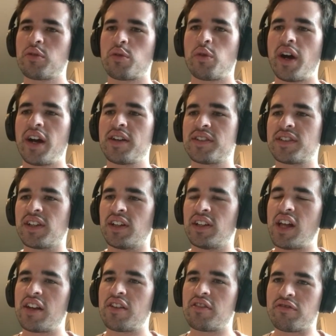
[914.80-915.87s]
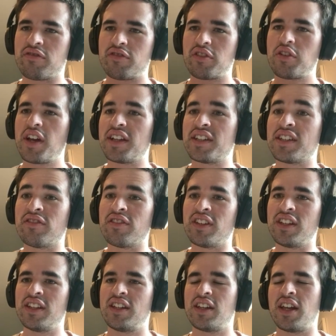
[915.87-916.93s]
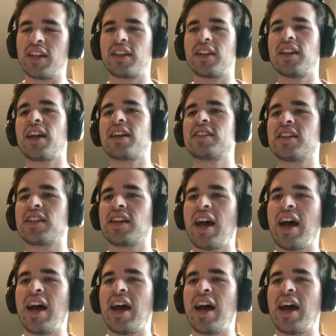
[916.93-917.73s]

requires a lot of creativity and connecting